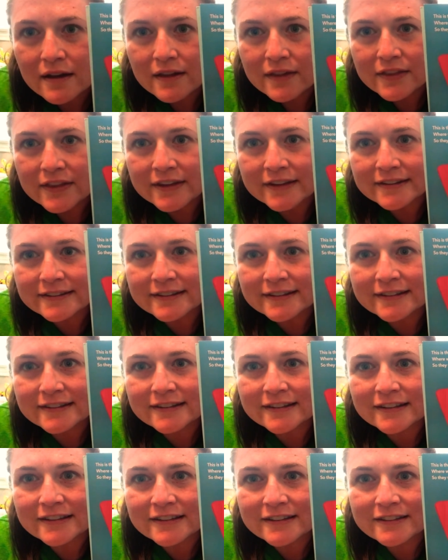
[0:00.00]
This is
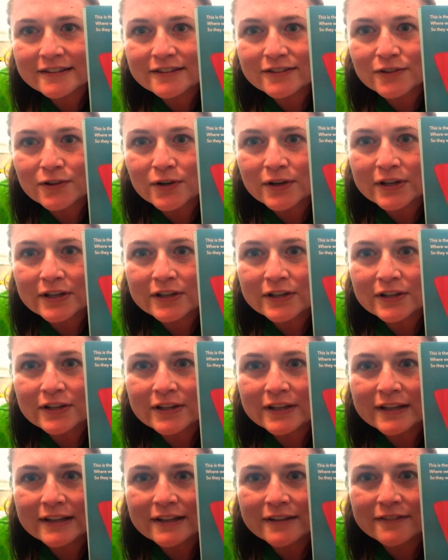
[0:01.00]
the soil
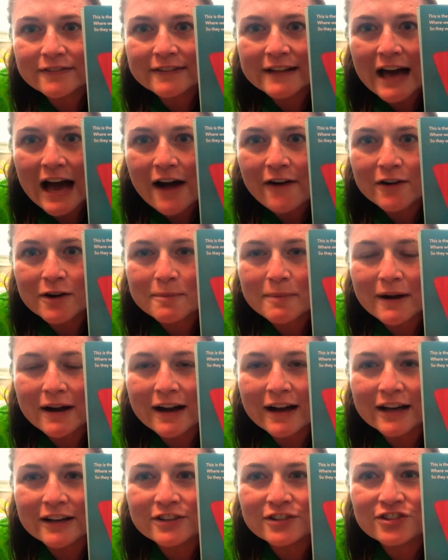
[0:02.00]
in the flower
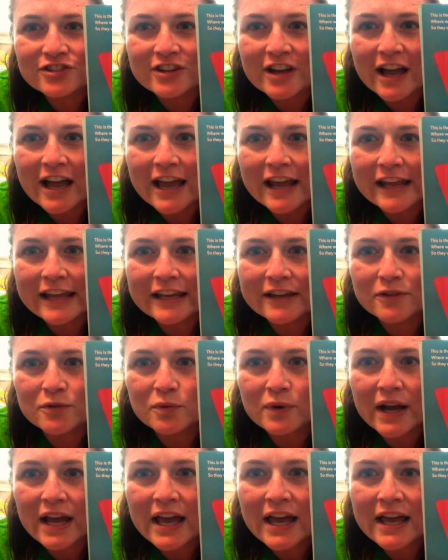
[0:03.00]
pot, shiny and
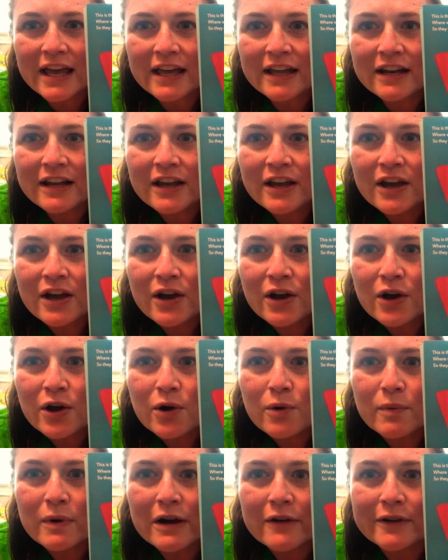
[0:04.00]
red,
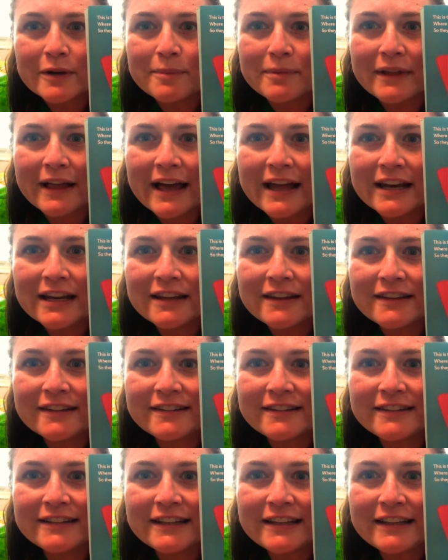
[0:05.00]
where we planted the
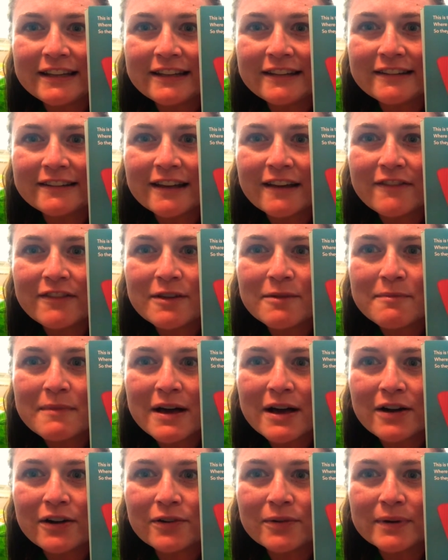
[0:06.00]
seeds of the
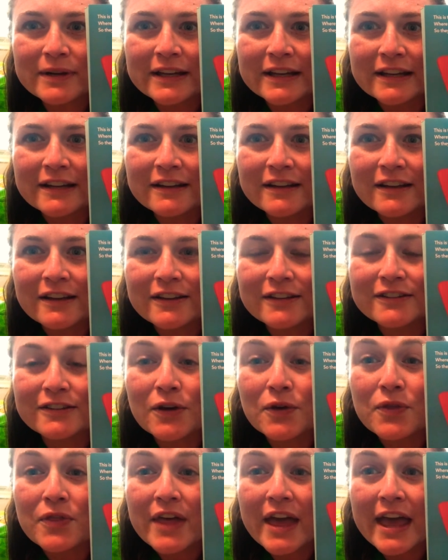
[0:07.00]
milkweed.
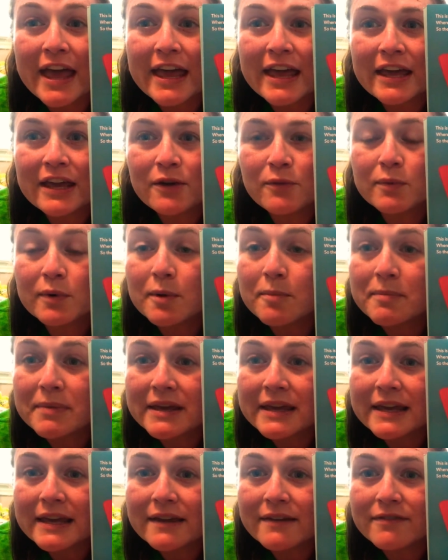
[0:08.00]
So they will
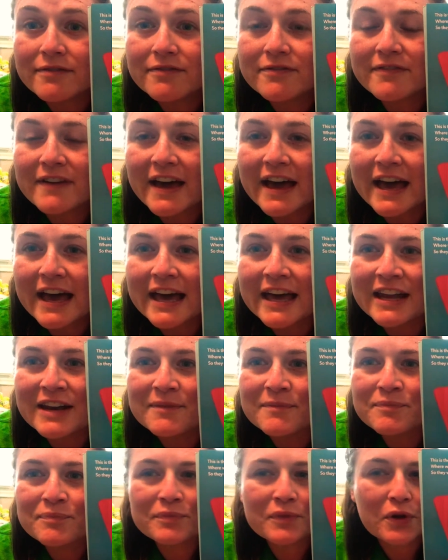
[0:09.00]
be fed.
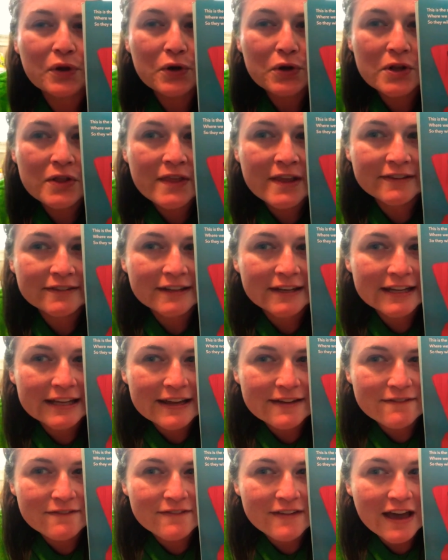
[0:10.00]
Who do you think's gonna
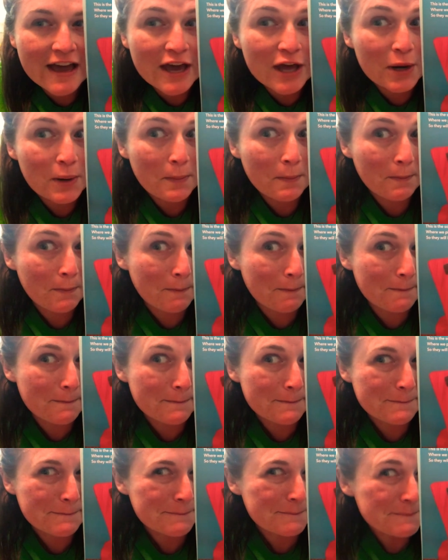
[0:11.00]
get fed?
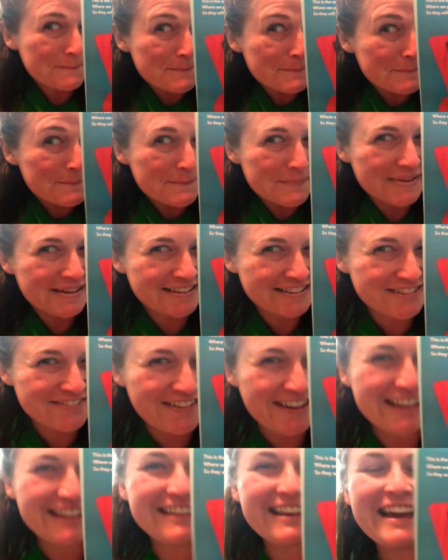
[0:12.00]
Let's
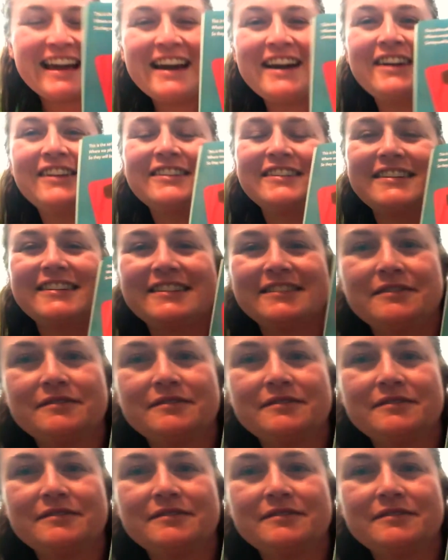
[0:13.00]
find out.